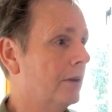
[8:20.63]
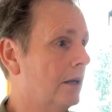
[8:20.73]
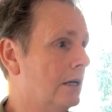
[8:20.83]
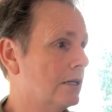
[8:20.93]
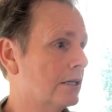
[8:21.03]

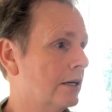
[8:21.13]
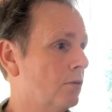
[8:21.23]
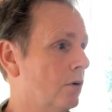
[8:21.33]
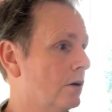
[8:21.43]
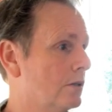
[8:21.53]
and see
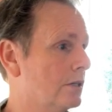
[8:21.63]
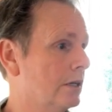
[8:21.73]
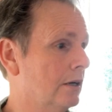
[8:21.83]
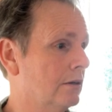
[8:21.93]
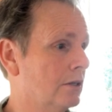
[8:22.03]
what
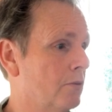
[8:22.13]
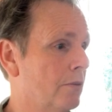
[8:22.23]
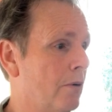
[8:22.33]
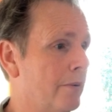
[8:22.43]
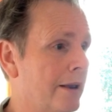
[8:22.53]

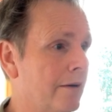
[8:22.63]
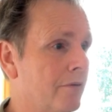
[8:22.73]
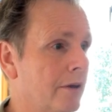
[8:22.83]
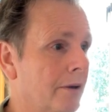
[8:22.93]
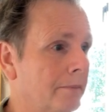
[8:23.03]
we have
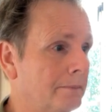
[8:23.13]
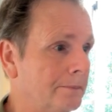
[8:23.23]
there.